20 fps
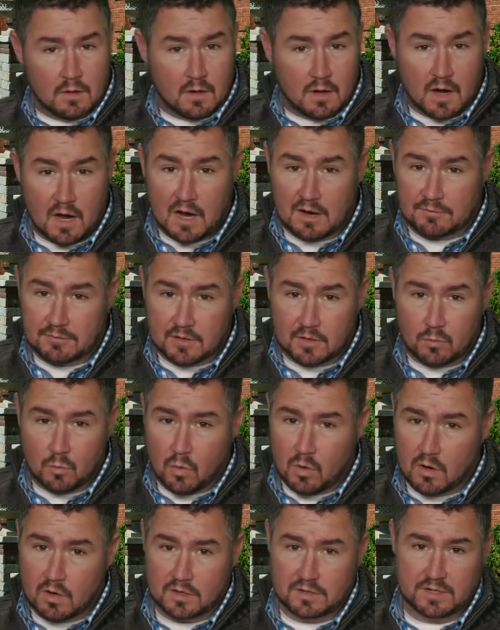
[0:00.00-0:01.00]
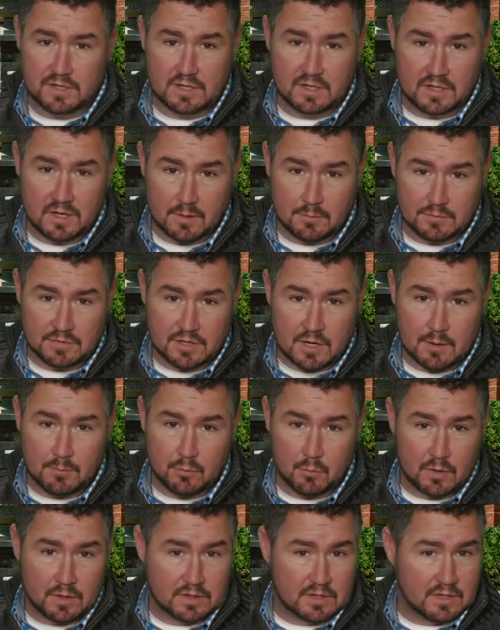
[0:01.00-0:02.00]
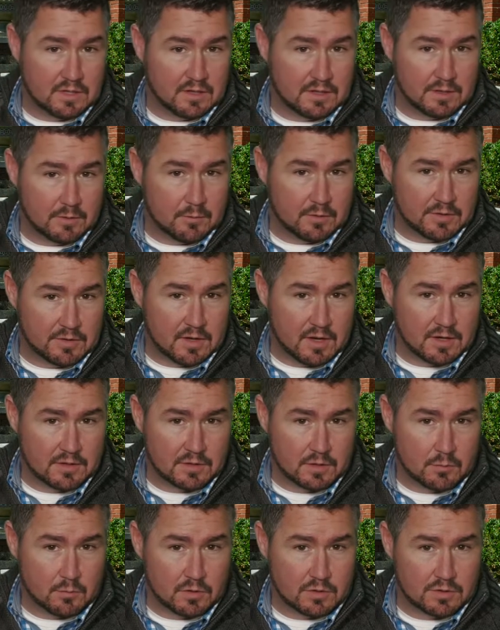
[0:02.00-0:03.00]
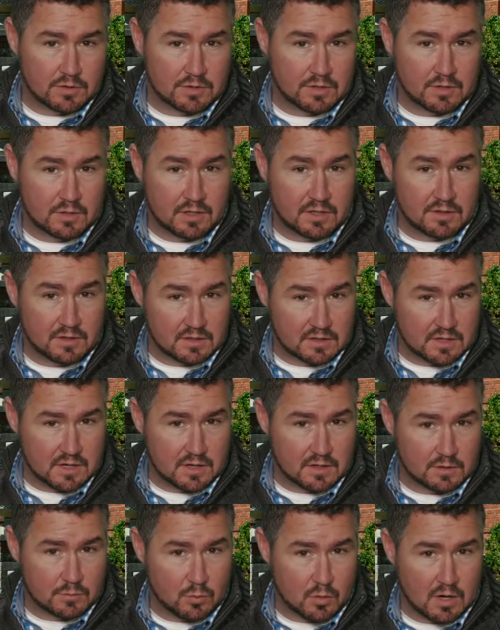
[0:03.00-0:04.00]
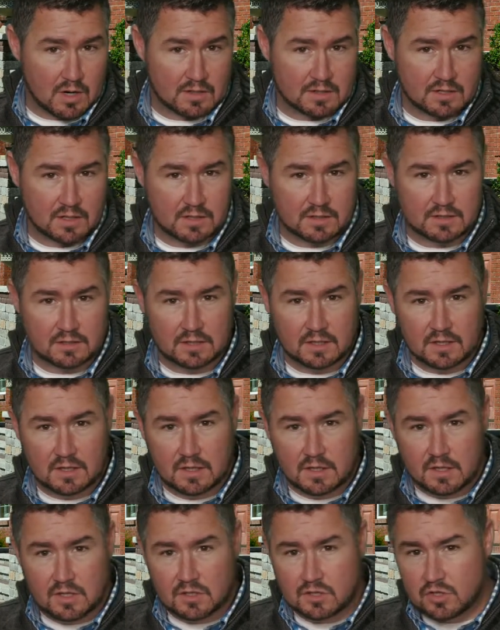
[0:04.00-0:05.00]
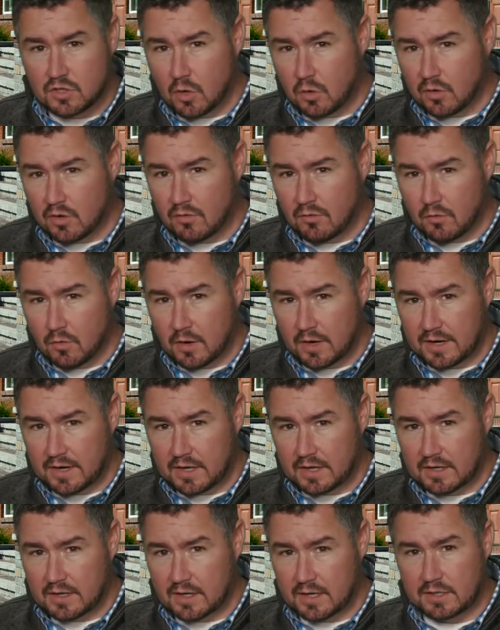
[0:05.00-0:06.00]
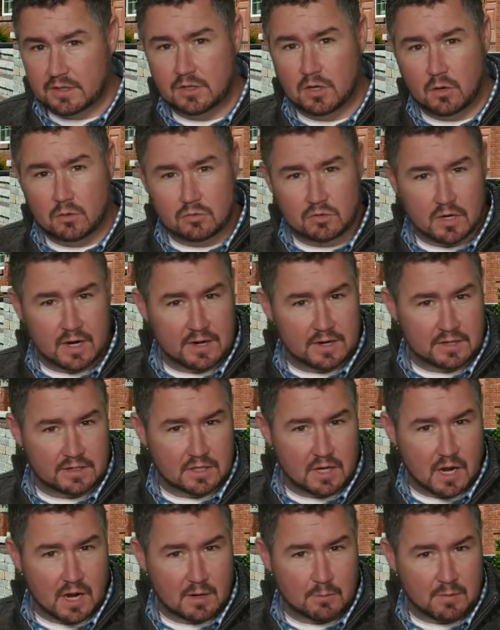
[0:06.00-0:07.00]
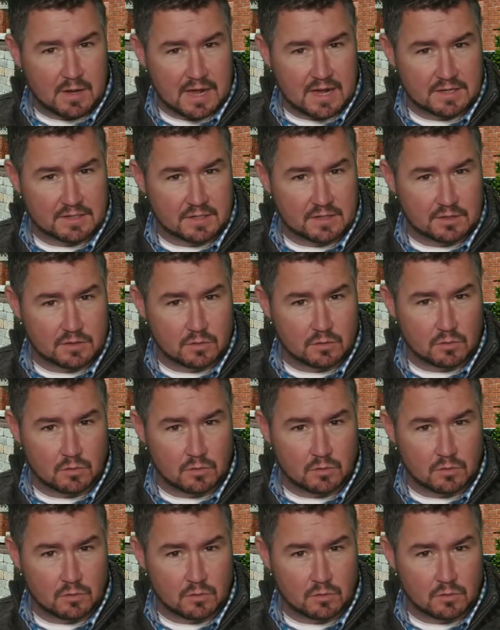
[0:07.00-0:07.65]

Often warranty comes up when dealing with customers in the sales process. Don't avoid it and don't try to talk past it too